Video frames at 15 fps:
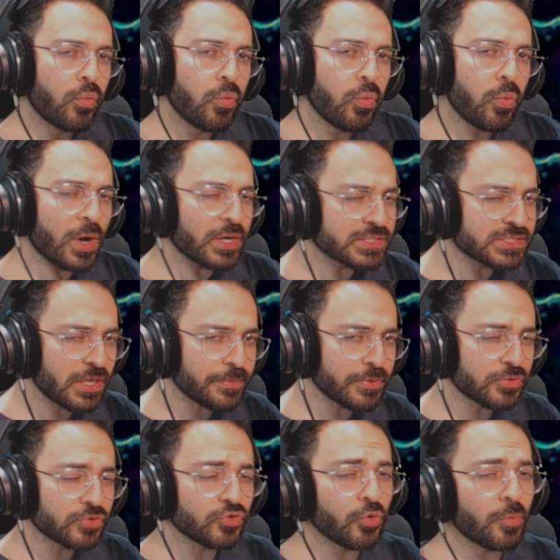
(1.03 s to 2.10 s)
What is up
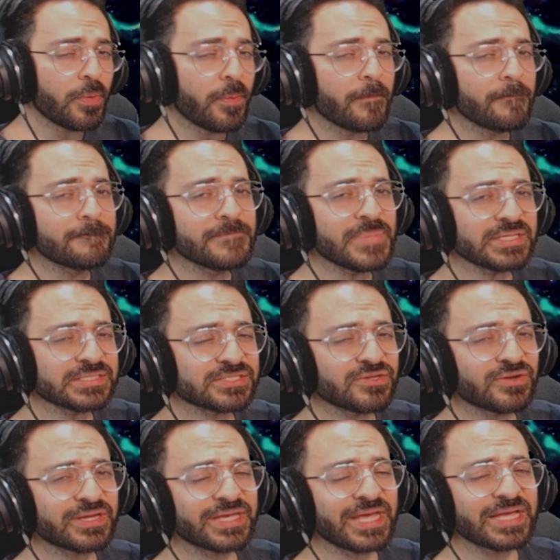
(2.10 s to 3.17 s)
YouTube,
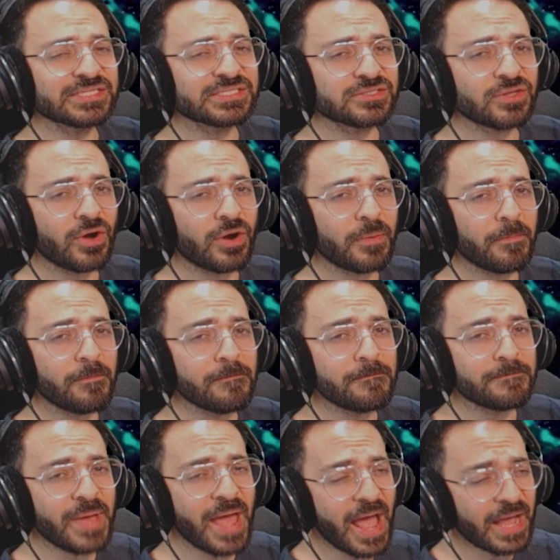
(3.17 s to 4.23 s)
Mr. K-Star
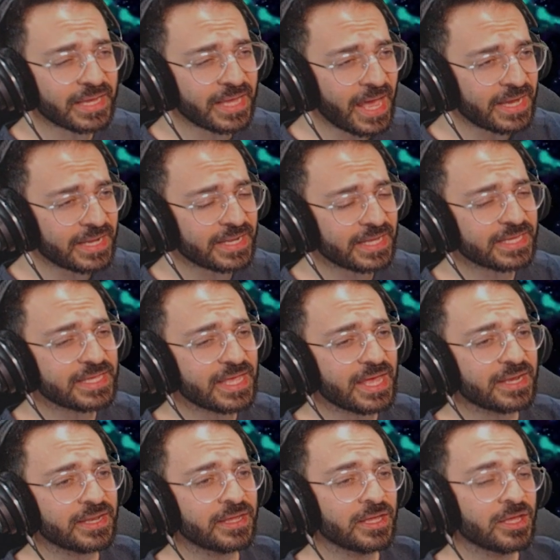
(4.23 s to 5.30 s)
back at it
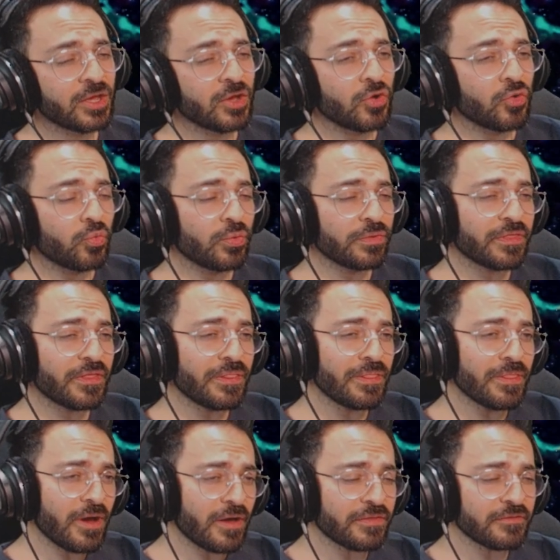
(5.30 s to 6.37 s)
again with
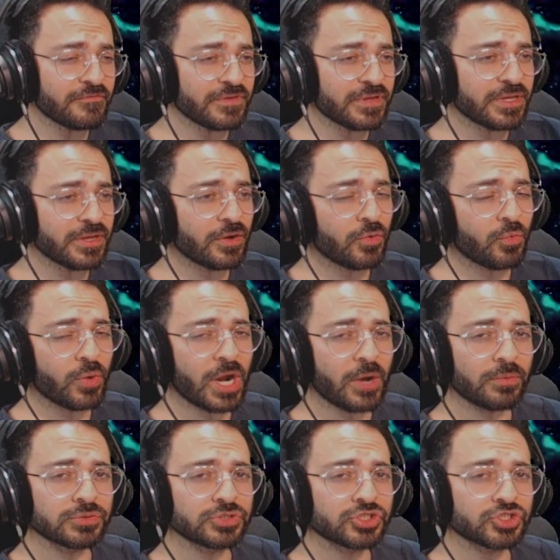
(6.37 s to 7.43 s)
another video where I
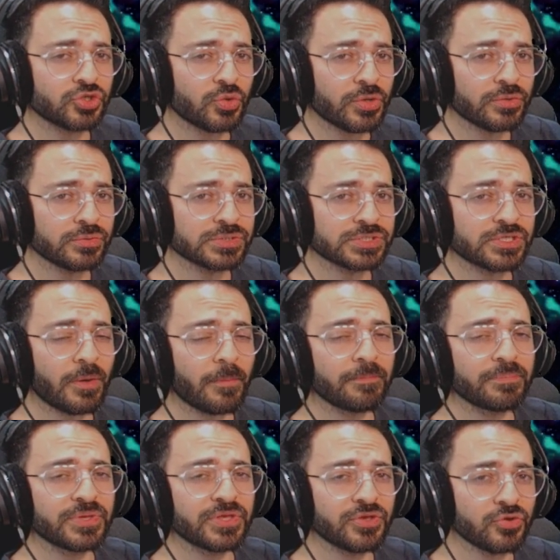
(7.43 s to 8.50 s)
will show you some
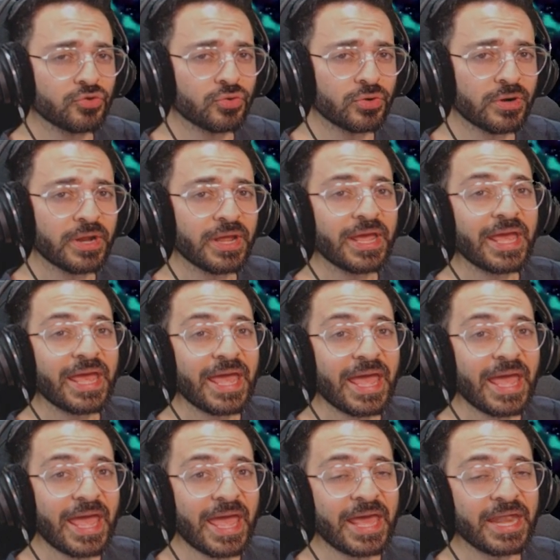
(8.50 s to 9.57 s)
pure
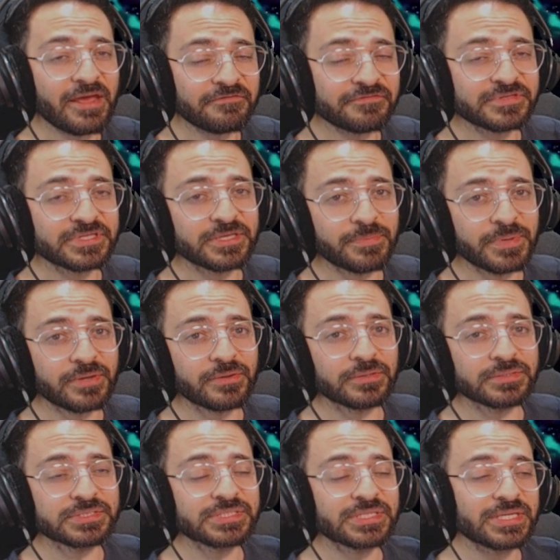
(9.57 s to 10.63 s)
NFT
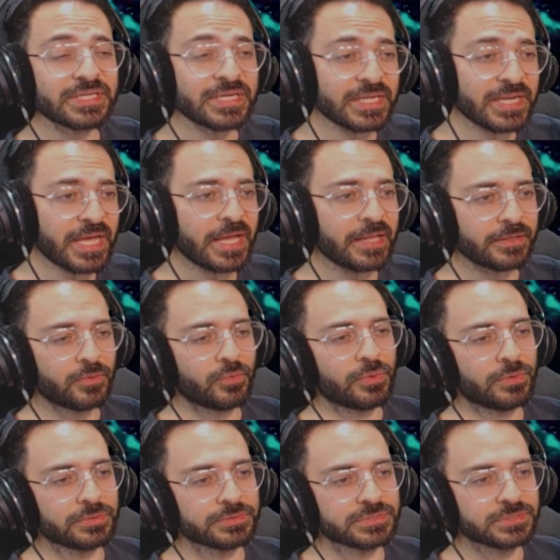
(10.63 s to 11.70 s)
builds in Alien
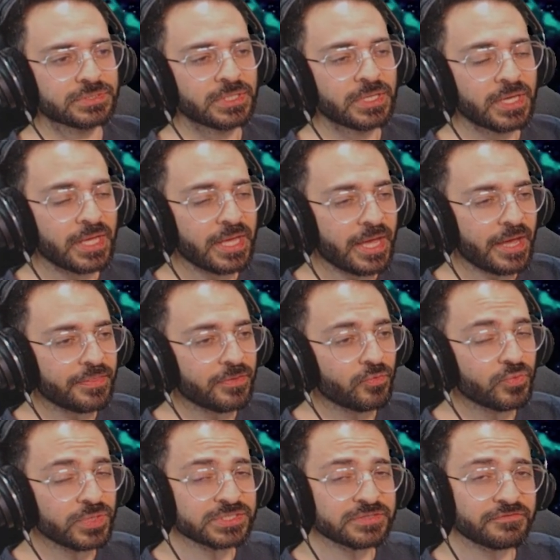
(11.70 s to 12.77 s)
Worlds. And the
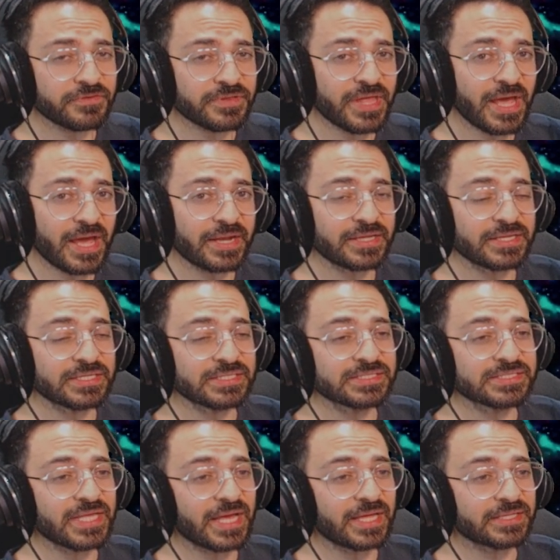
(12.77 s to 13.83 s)
reason for that
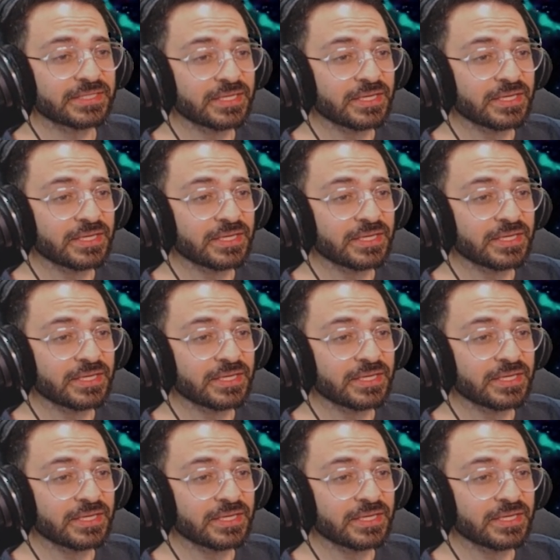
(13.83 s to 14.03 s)
is that